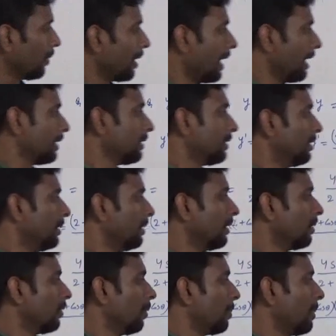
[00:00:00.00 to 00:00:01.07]
to write the
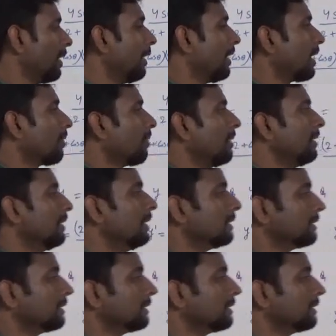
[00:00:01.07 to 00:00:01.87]
open interval in